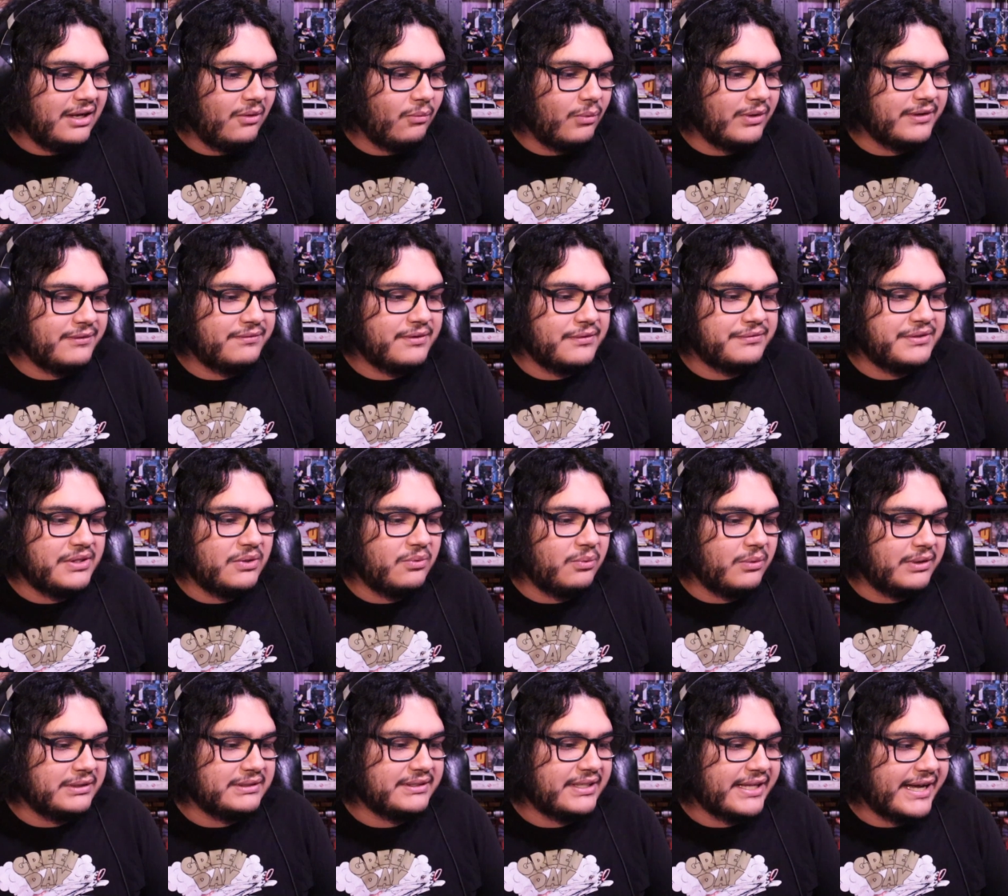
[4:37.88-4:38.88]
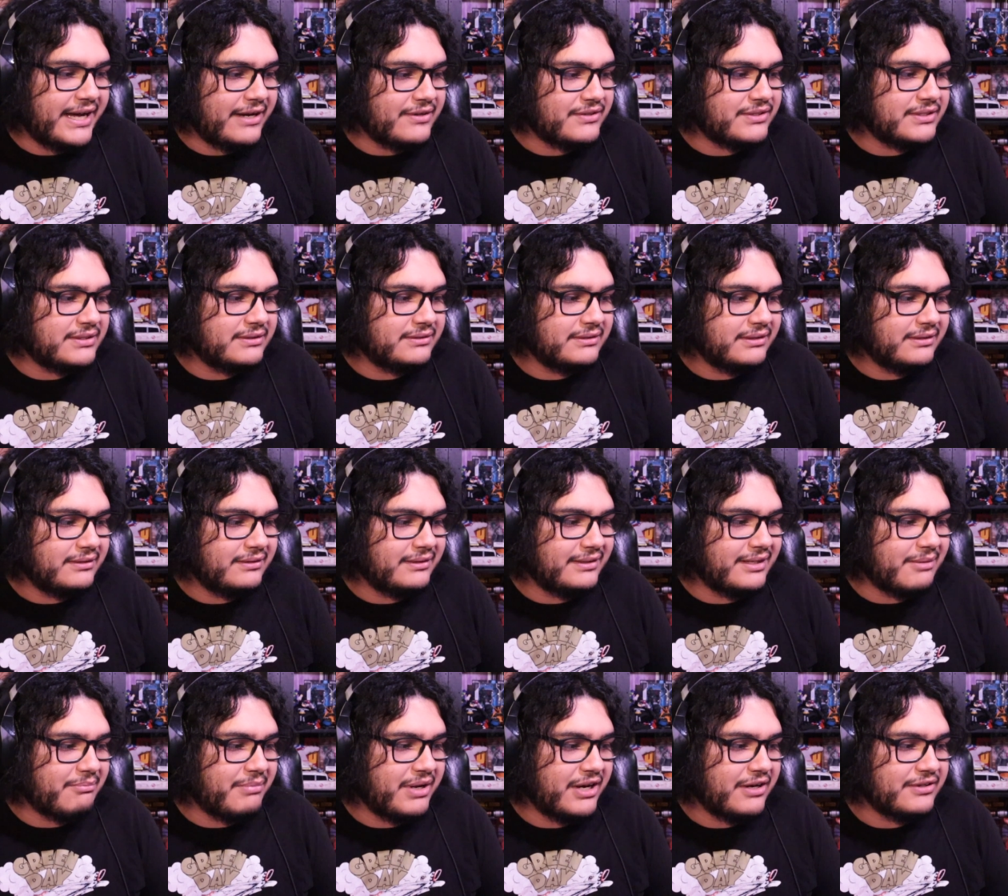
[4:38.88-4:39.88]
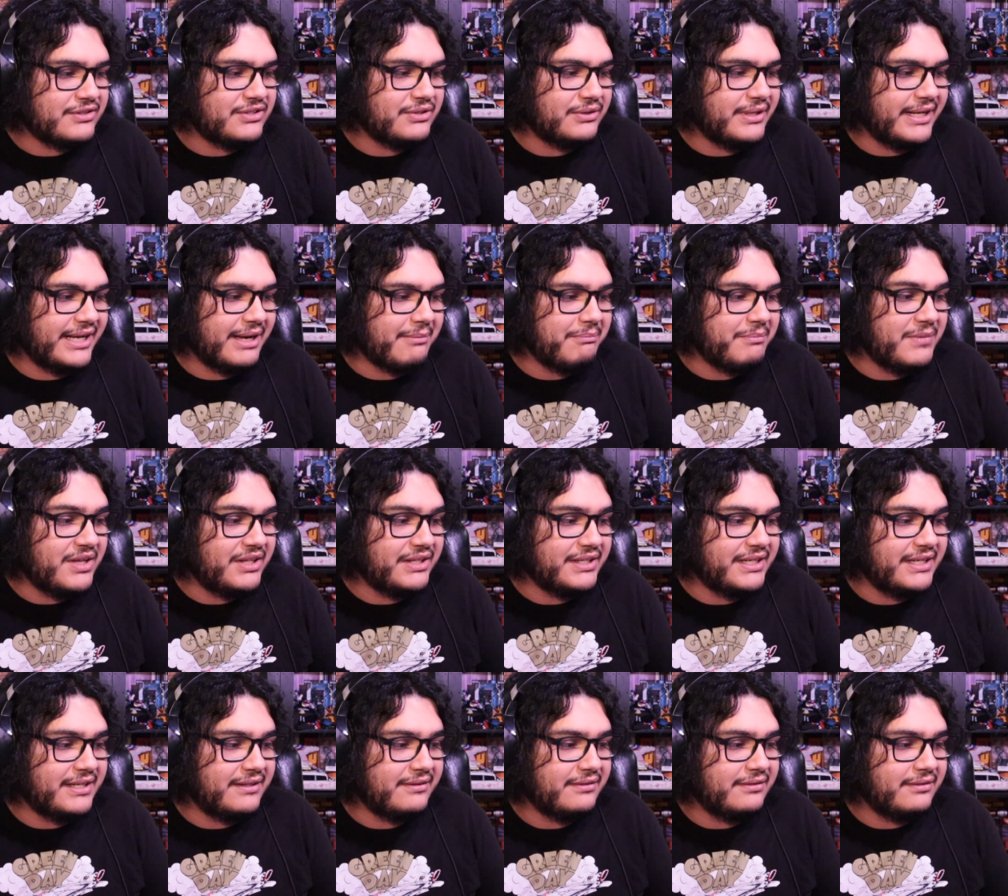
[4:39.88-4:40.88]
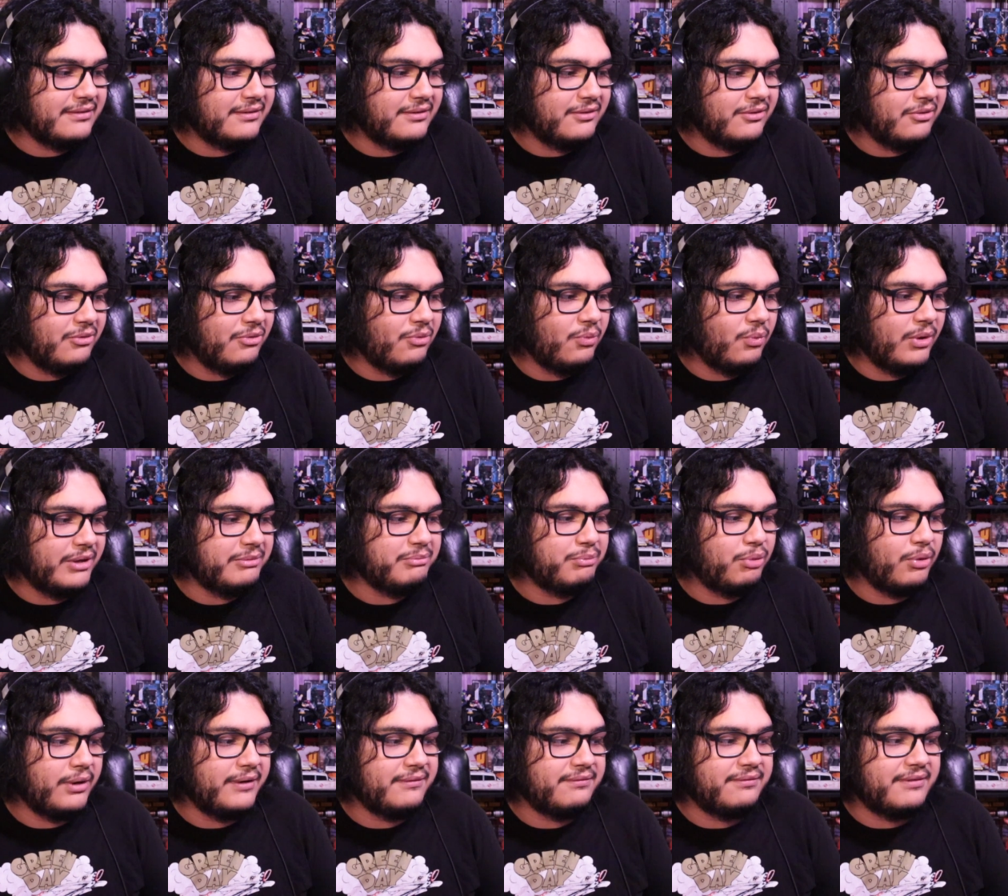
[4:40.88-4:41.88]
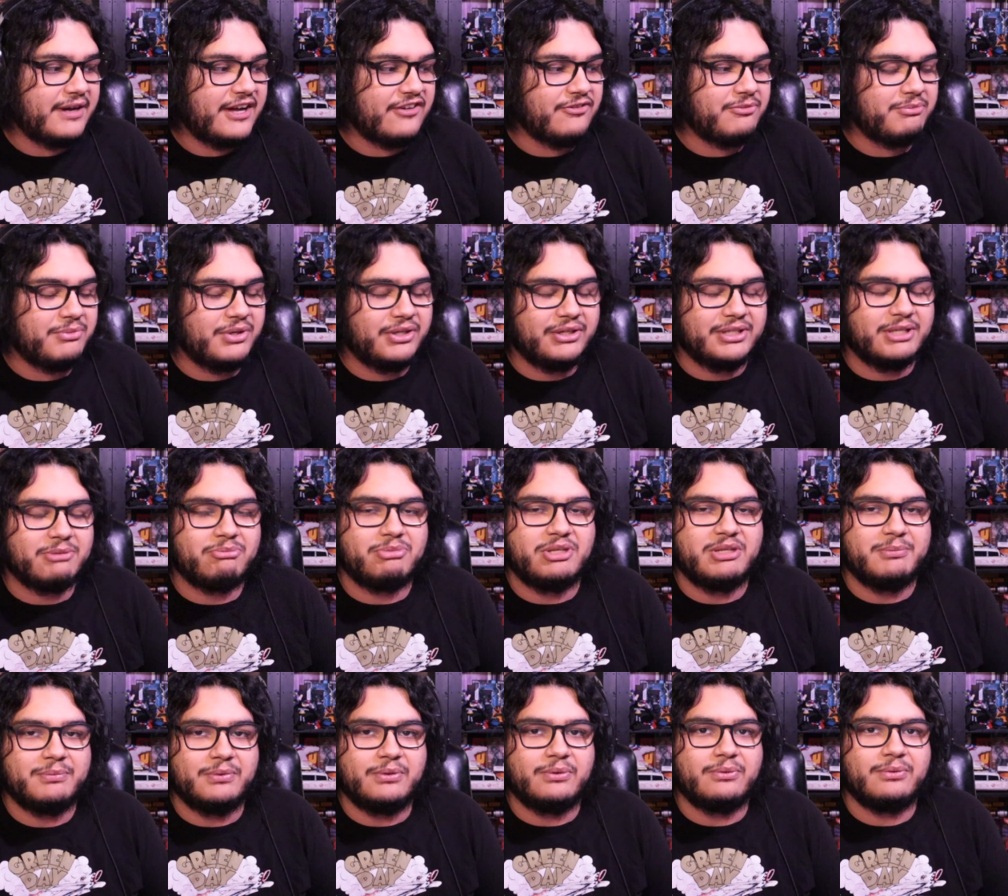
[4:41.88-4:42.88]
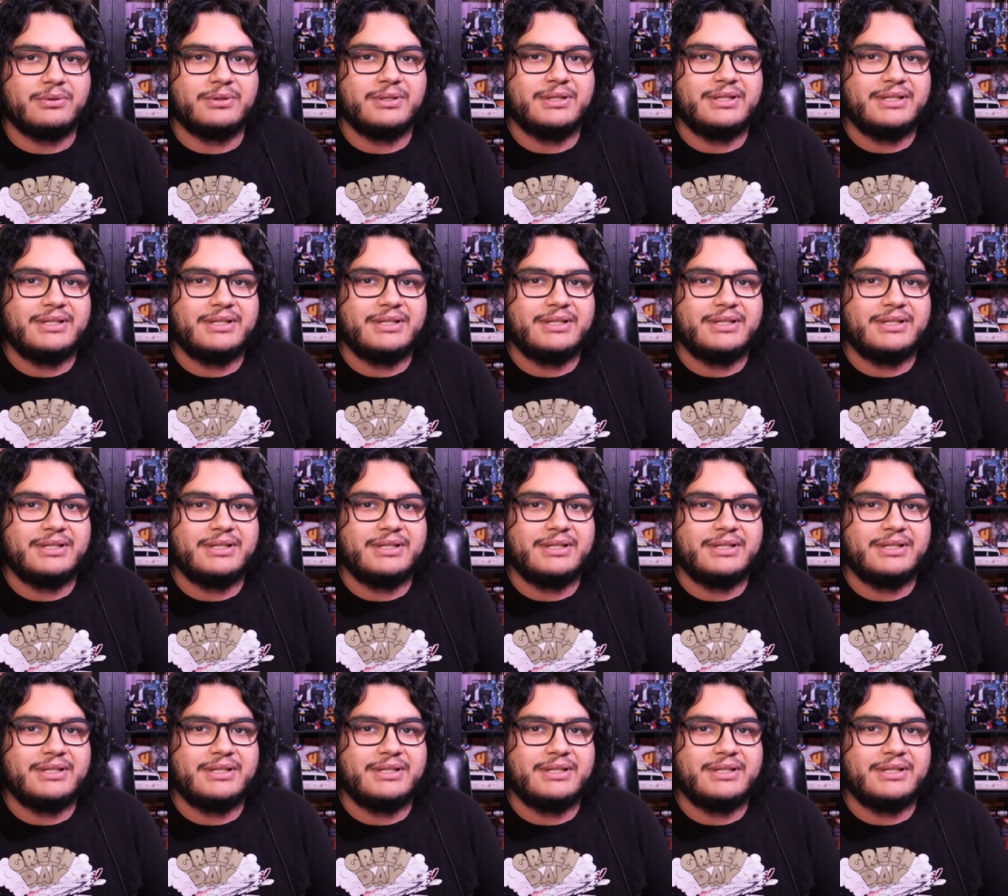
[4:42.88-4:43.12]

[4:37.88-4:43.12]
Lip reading: 151,000 compared to like 1.5 million people